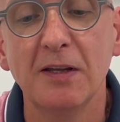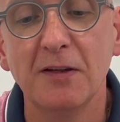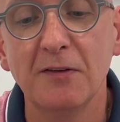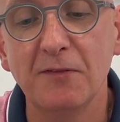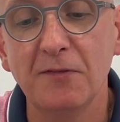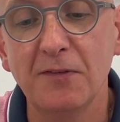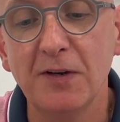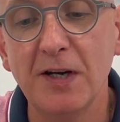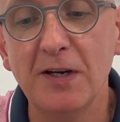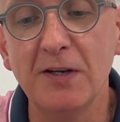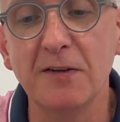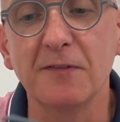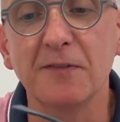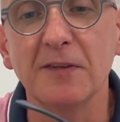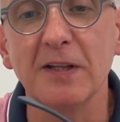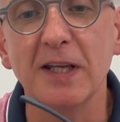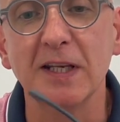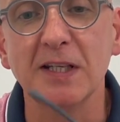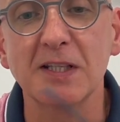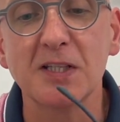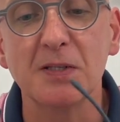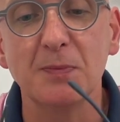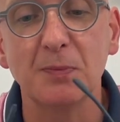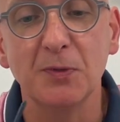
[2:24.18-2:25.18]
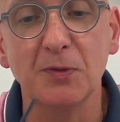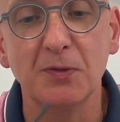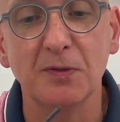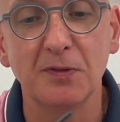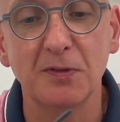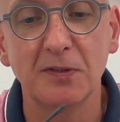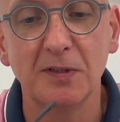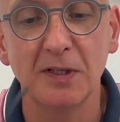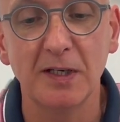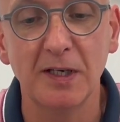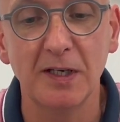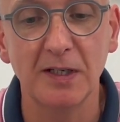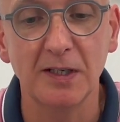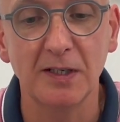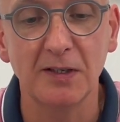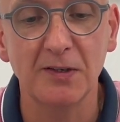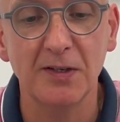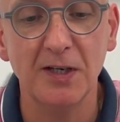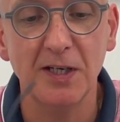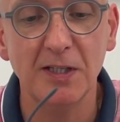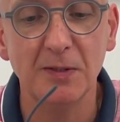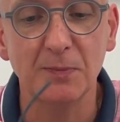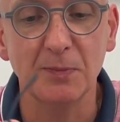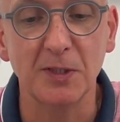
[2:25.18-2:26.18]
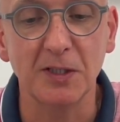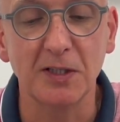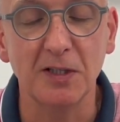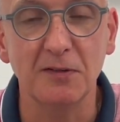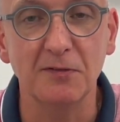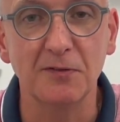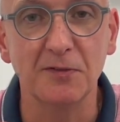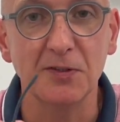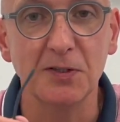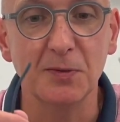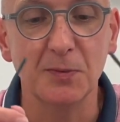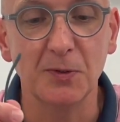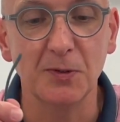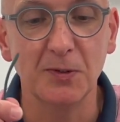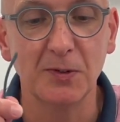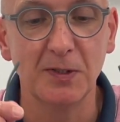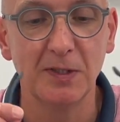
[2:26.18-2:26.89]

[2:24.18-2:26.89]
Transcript: very flexible, incredibly comfortable.